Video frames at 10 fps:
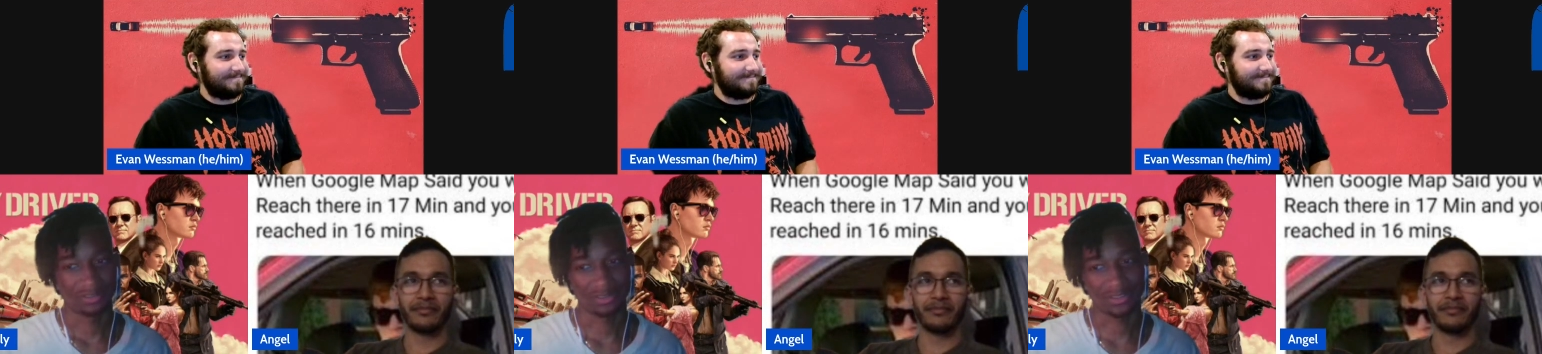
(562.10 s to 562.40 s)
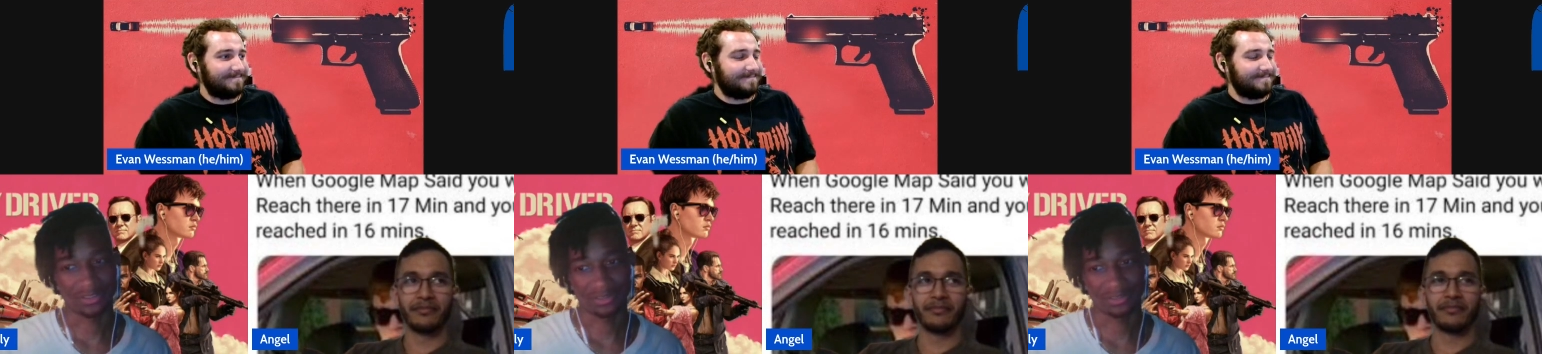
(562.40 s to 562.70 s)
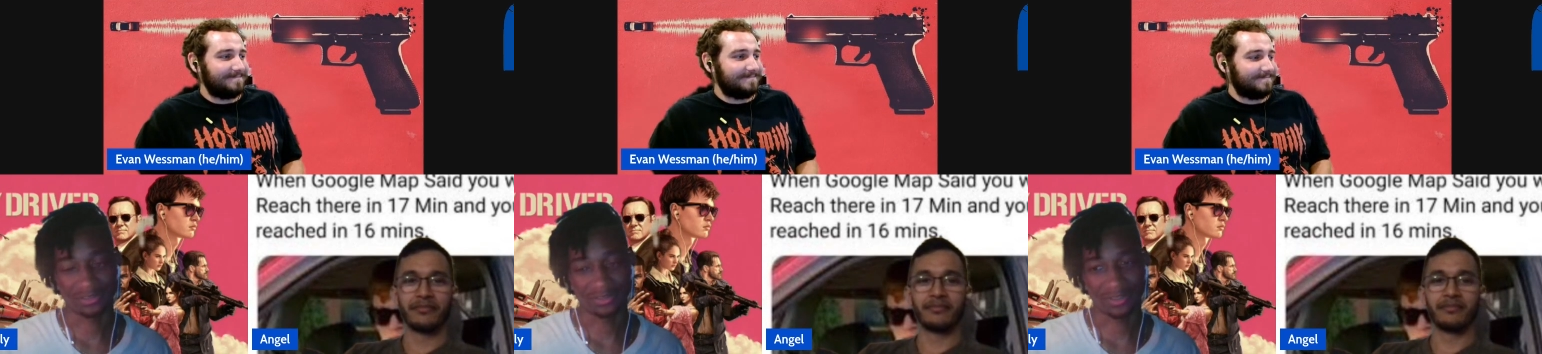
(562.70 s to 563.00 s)
Speaker 1: the,
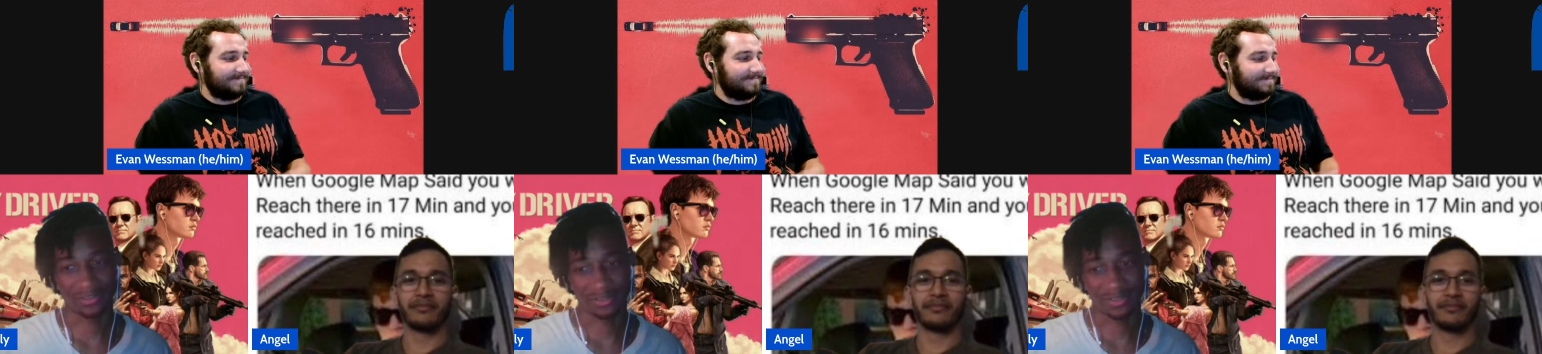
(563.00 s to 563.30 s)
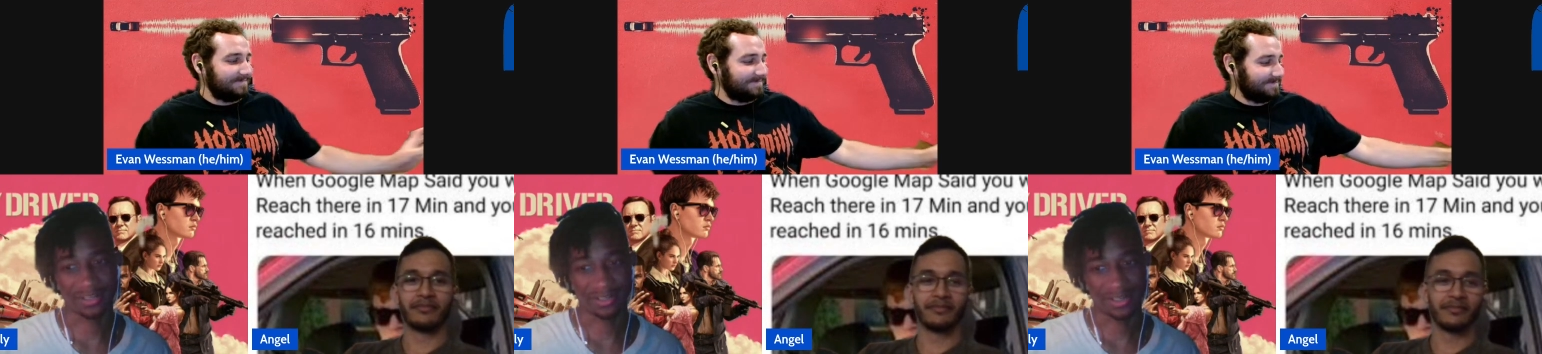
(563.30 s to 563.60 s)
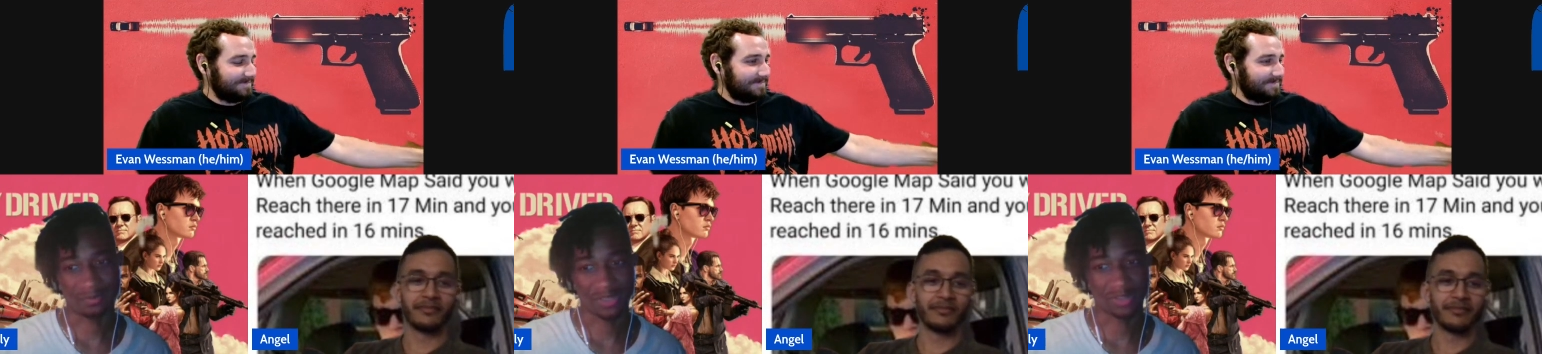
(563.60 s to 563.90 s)
the they
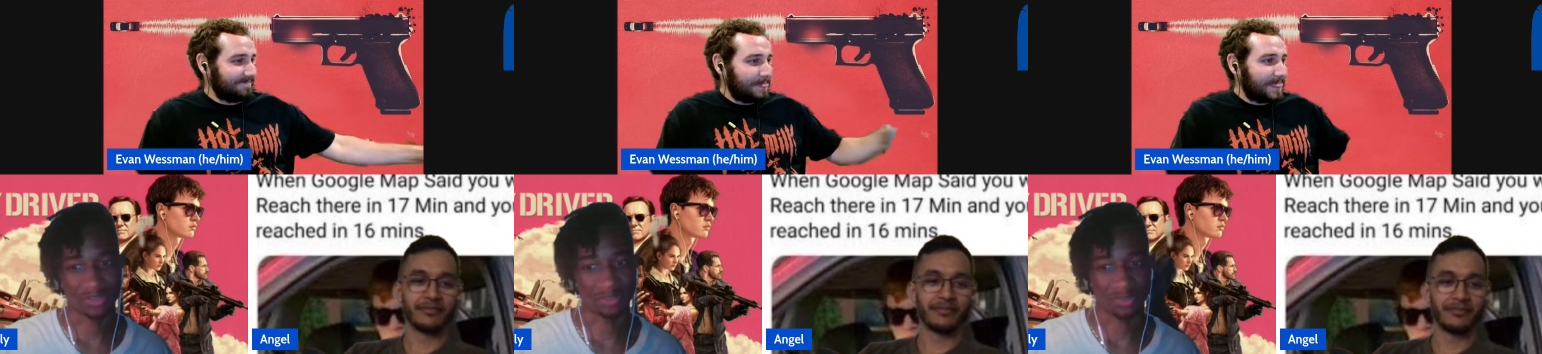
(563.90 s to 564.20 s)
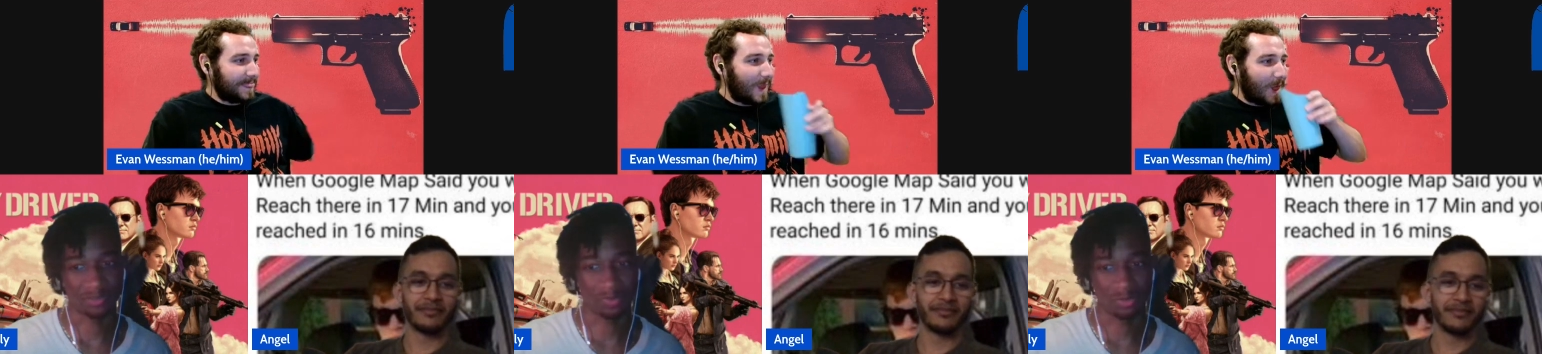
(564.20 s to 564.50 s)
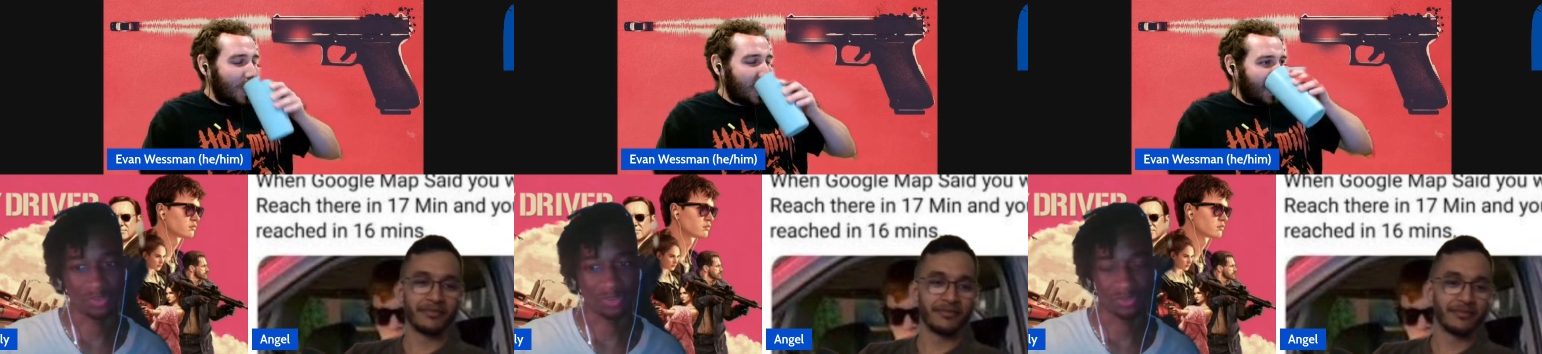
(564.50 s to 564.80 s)
they made those mo-
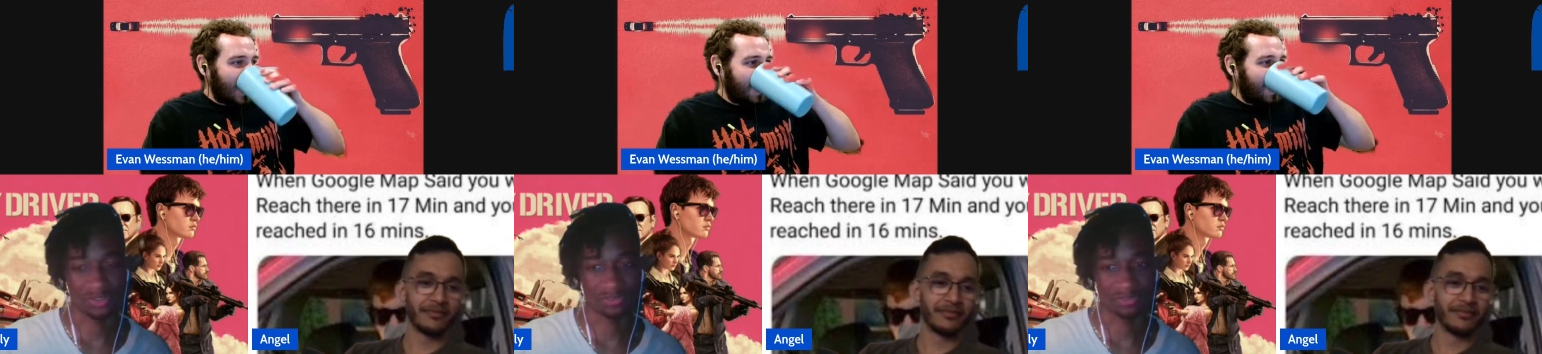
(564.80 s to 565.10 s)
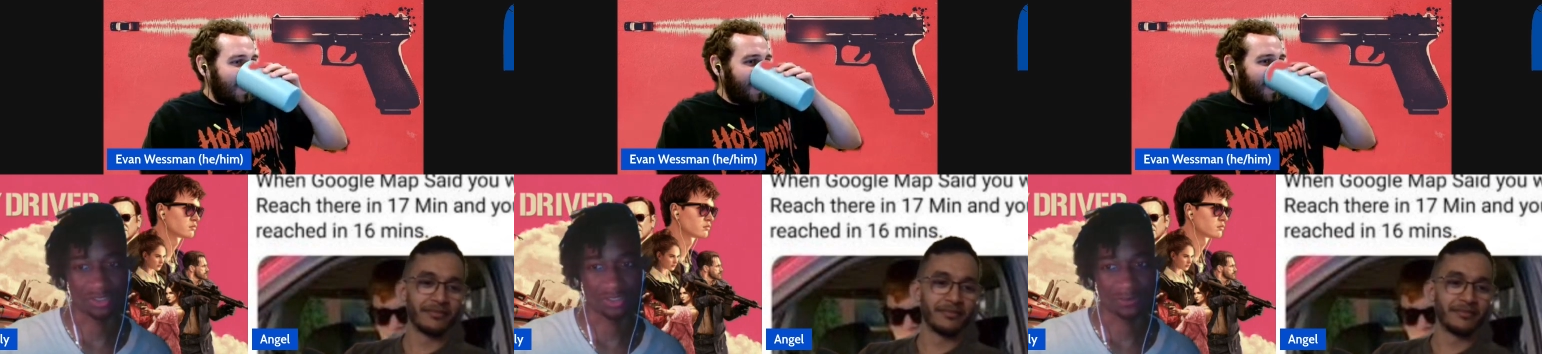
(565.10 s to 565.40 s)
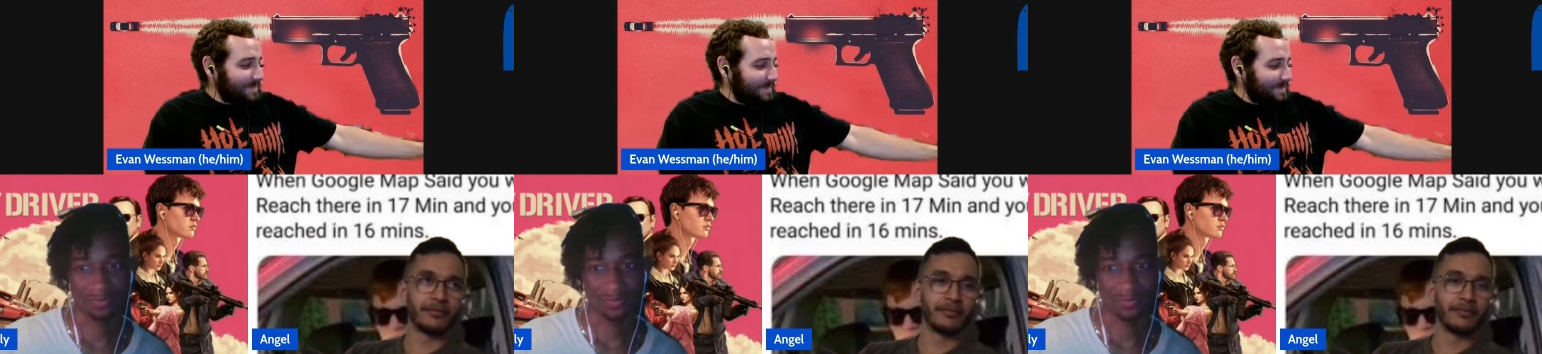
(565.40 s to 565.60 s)
moments really funny.